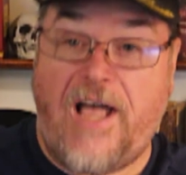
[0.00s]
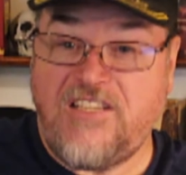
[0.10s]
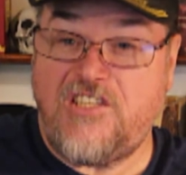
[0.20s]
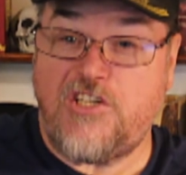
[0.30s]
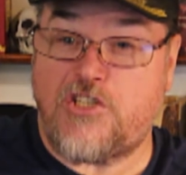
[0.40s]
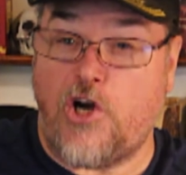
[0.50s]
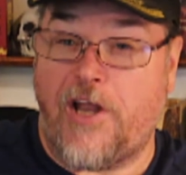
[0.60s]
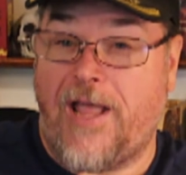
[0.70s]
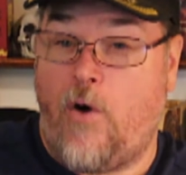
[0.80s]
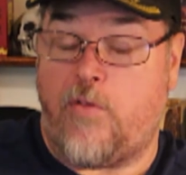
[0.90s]
I suggest
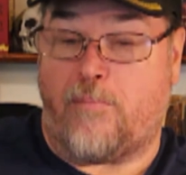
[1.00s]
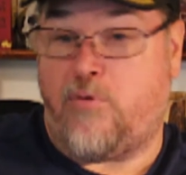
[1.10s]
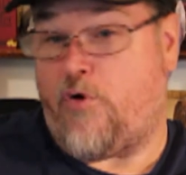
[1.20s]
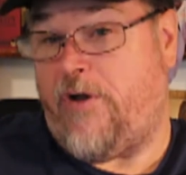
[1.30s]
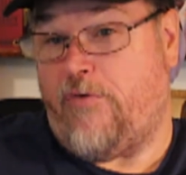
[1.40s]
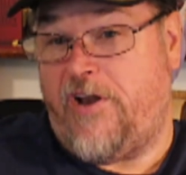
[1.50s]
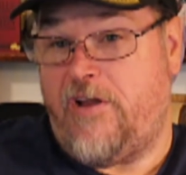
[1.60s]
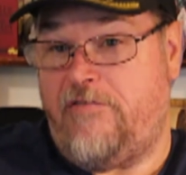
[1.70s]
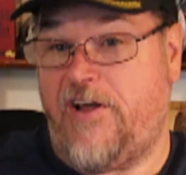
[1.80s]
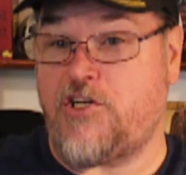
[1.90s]
starting out with a pre-written
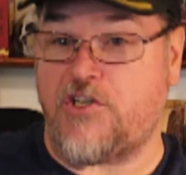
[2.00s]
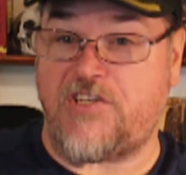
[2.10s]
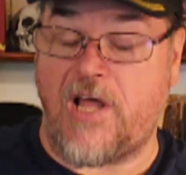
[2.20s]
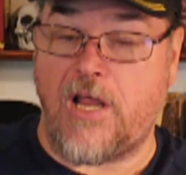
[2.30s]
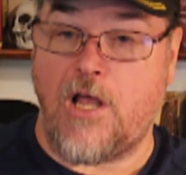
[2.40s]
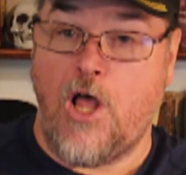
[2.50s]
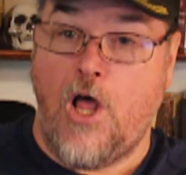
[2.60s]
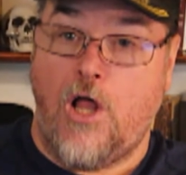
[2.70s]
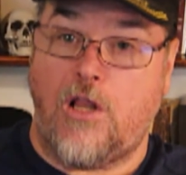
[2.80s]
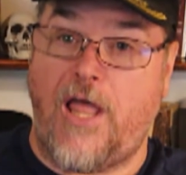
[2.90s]
adventure setting
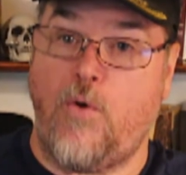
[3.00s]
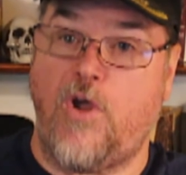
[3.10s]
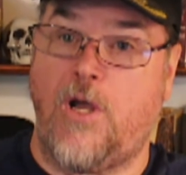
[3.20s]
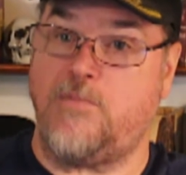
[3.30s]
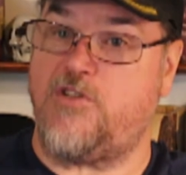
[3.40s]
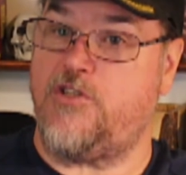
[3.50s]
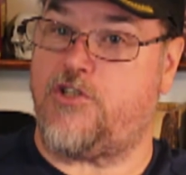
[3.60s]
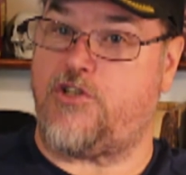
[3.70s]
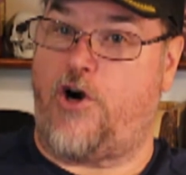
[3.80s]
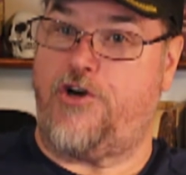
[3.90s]
like what comes in the
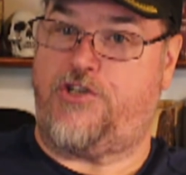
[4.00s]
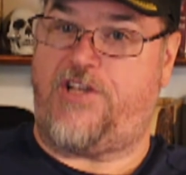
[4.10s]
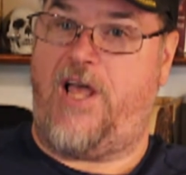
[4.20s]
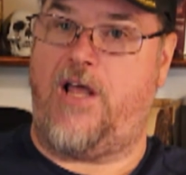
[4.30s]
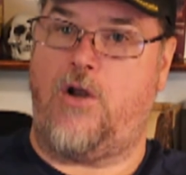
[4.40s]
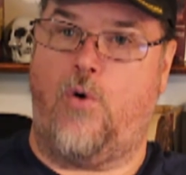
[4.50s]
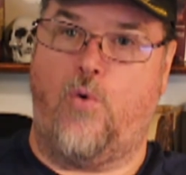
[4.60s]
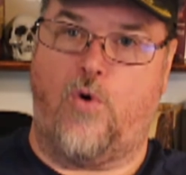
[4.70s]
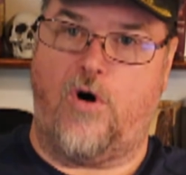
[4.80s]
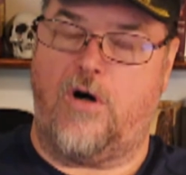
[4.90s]
starter set
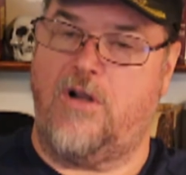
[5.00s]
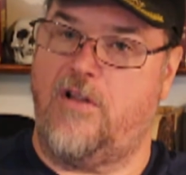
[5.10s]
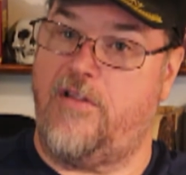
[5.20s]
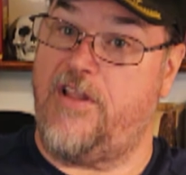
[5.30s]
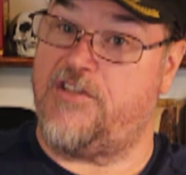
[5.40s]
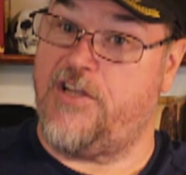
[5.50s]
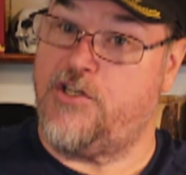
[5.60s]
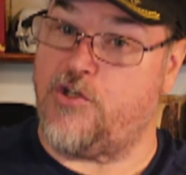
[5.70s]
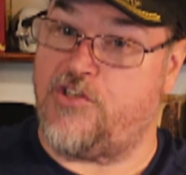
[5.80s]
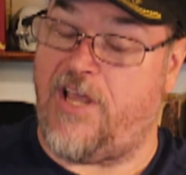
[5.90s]
or the
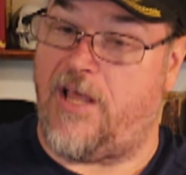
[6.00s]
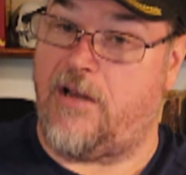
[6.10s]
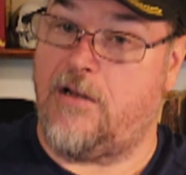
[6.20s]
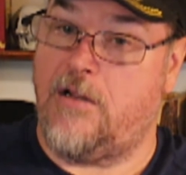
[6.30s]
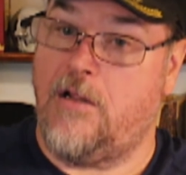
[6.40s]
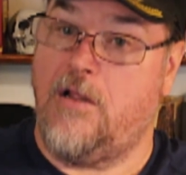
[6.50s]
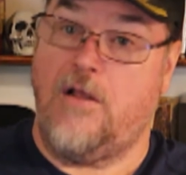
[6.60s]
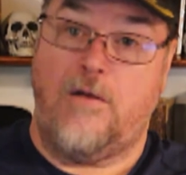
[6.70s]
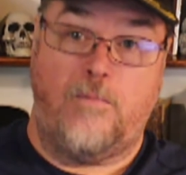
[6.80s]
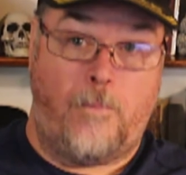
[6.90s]
essentials kit.
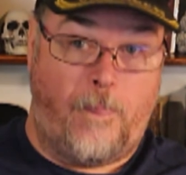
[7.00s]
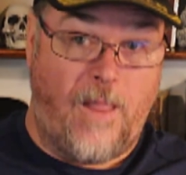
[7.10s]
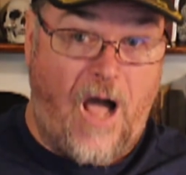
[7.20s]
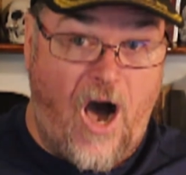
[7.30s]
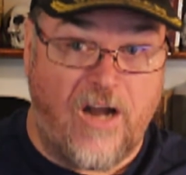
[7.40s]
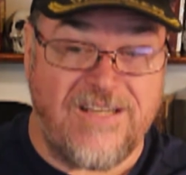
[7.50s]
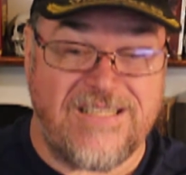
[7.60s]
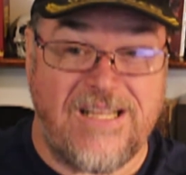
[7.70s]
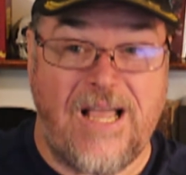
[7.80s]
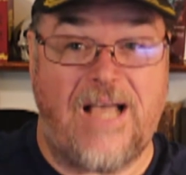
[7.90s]

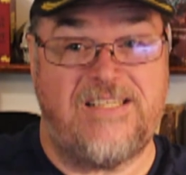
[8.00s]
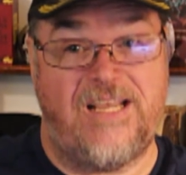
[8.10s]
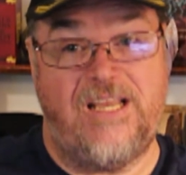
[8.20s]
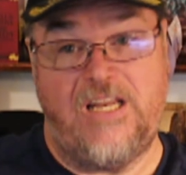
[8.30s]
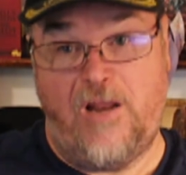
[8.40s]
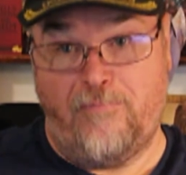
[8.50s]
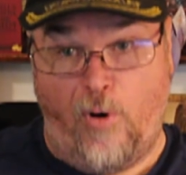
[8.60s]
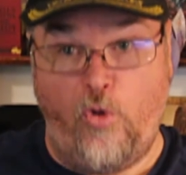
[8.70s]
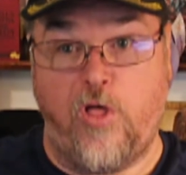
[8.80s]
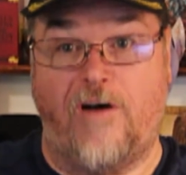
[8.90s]
Honestly, I say you need
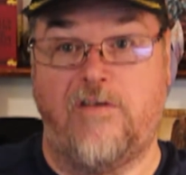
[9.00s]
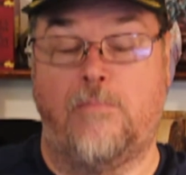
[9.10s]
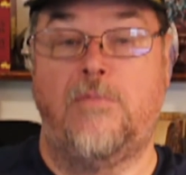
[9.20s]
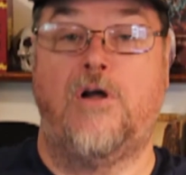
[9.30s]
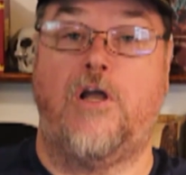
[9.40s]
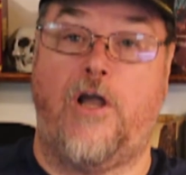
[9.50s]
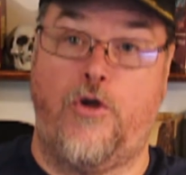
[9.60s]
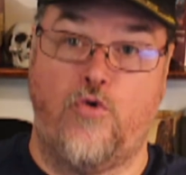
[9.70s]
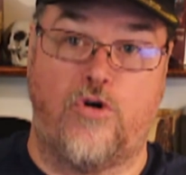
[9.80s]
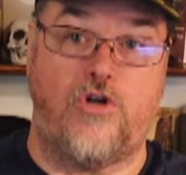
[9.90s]
both of them
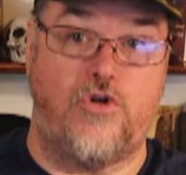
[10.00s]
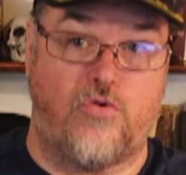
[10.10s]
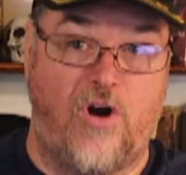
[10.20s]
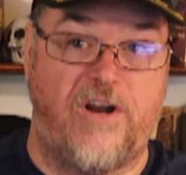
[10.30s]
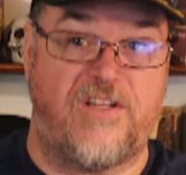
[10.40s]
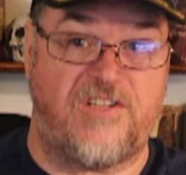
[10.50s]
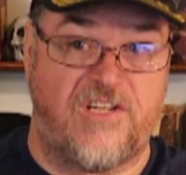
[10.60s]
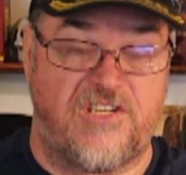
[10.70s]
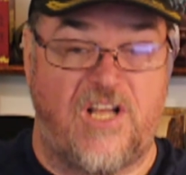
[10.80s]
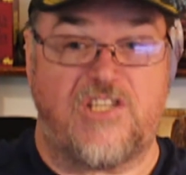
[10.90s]
in order to run a
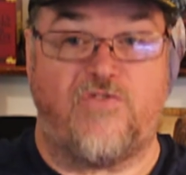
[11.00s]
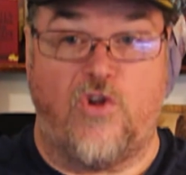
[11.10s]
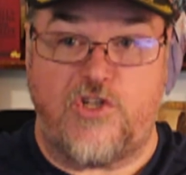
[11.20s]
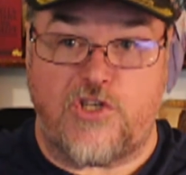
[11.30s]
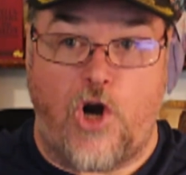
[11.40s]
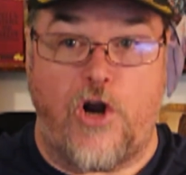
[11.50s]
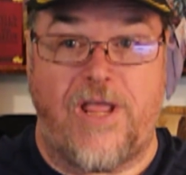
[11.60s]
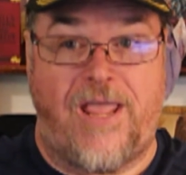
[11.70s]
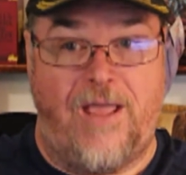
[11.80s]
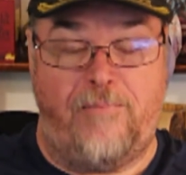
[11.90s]
successful
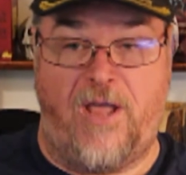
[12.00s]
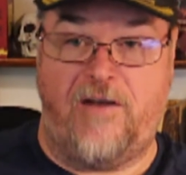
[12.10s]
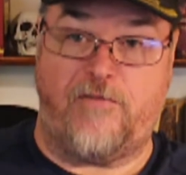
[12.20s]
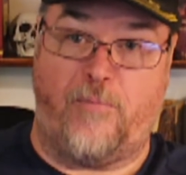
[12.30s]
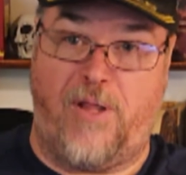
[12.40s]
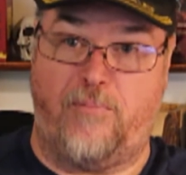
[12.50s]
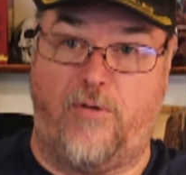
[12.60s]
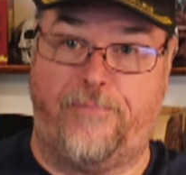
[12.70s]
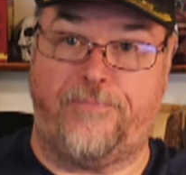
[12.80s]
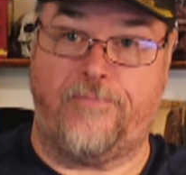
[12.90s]
starting campaign for people.